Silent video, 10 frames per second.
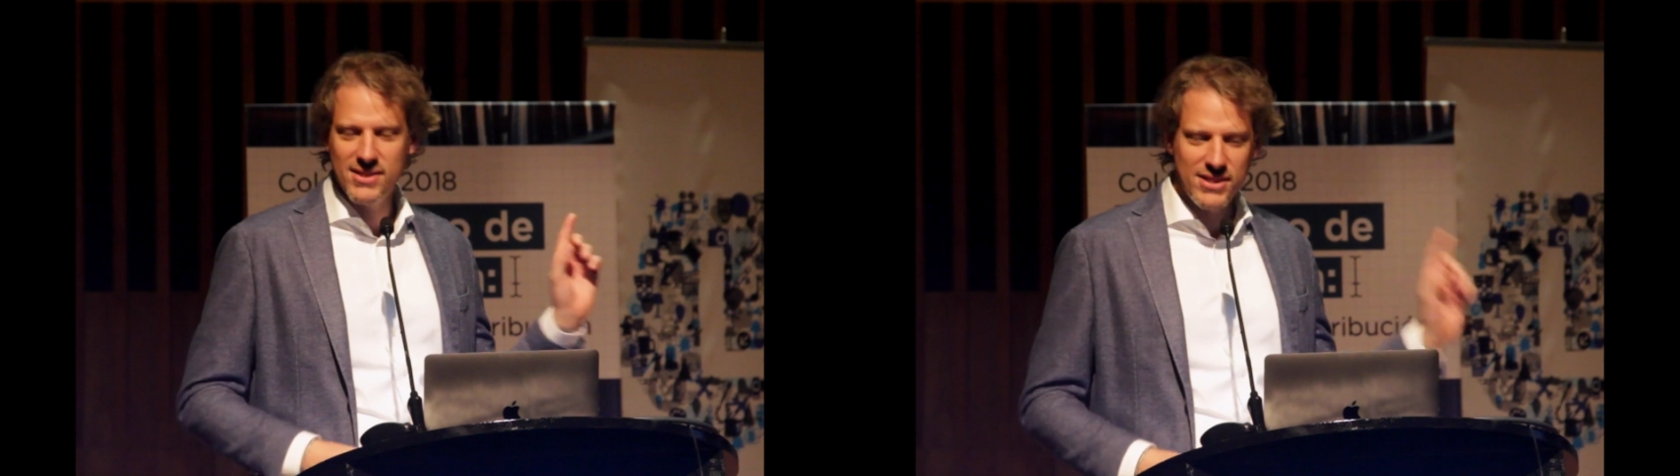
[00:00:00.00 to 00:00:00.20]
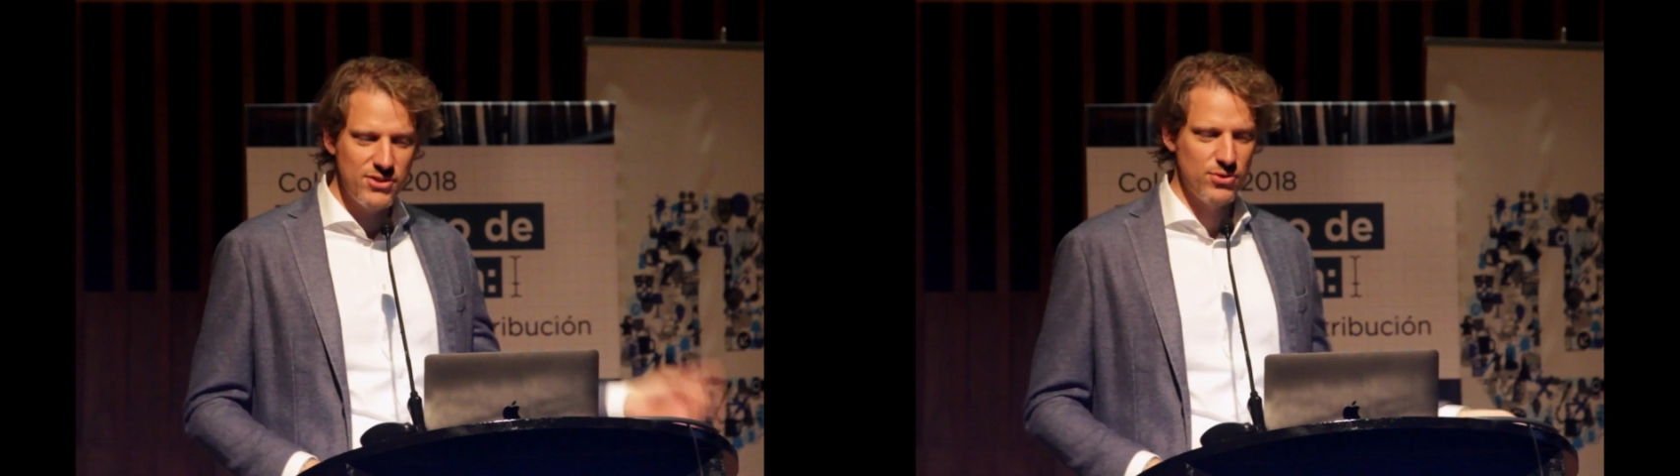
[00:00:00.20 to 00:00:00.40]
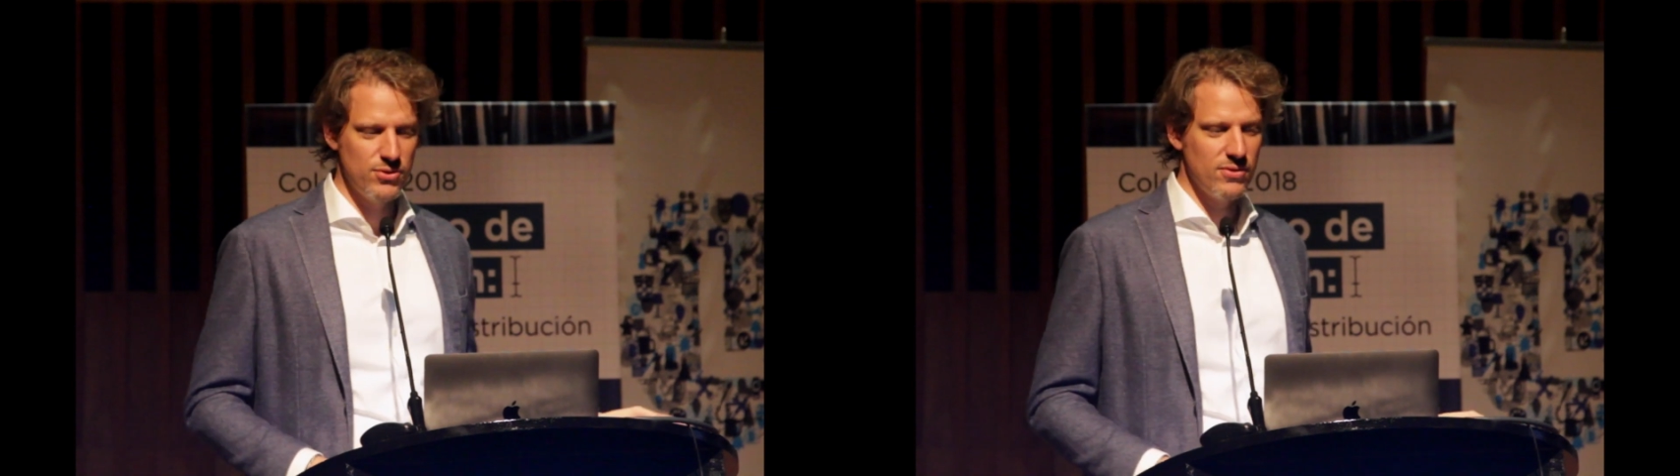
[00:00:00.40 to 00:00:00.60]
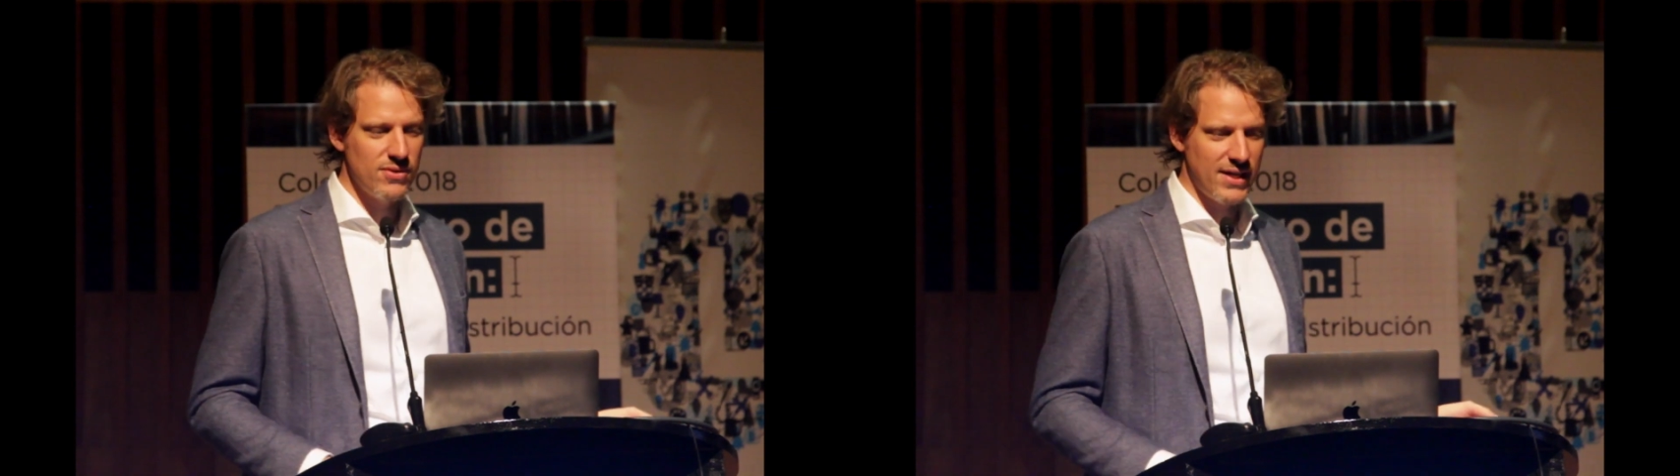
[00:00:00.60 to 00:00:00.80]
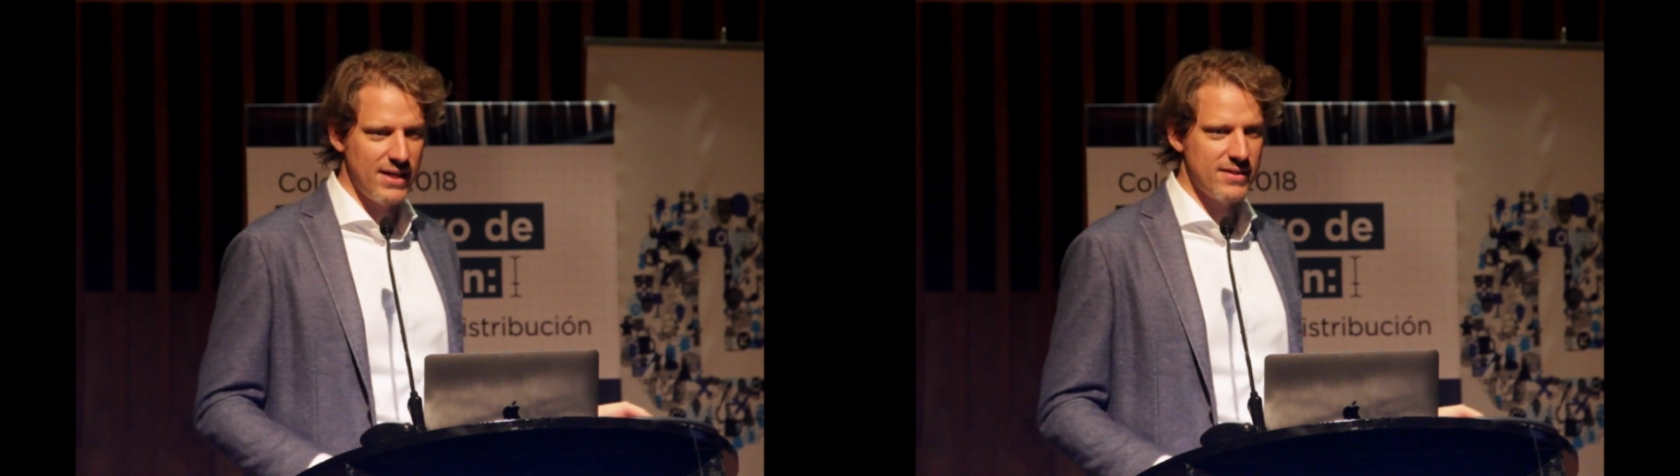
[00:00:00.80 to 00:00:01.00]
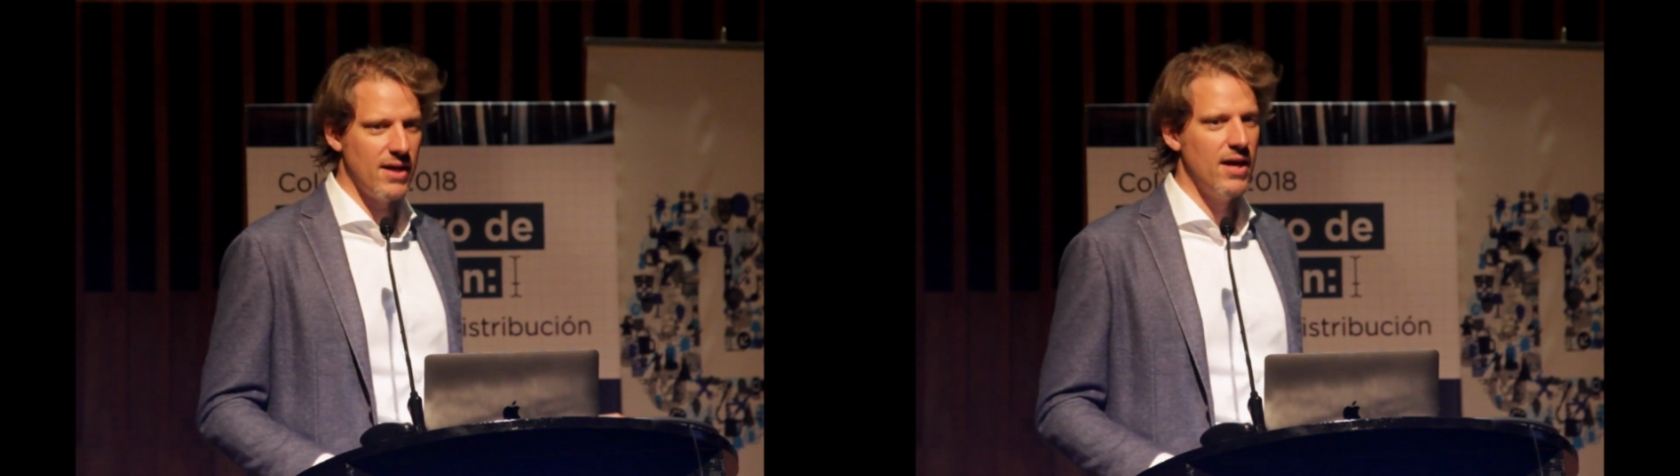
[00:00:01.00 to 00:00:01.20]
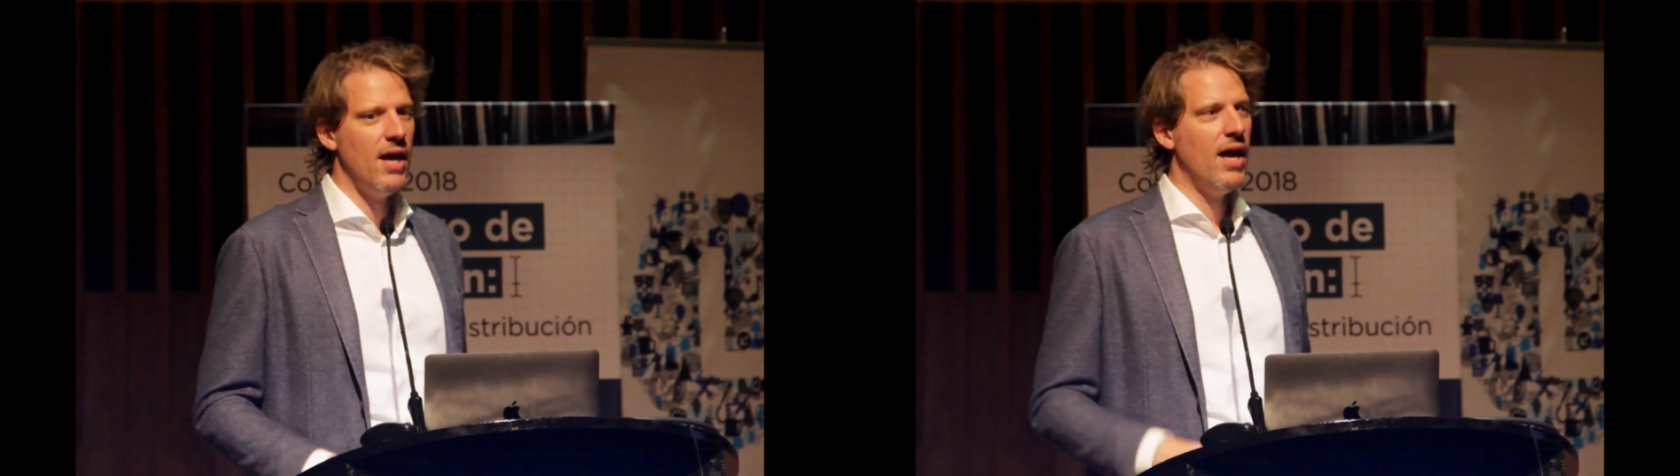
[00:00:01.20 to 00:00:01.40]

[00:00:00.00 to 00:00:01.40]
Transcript: need to know the data,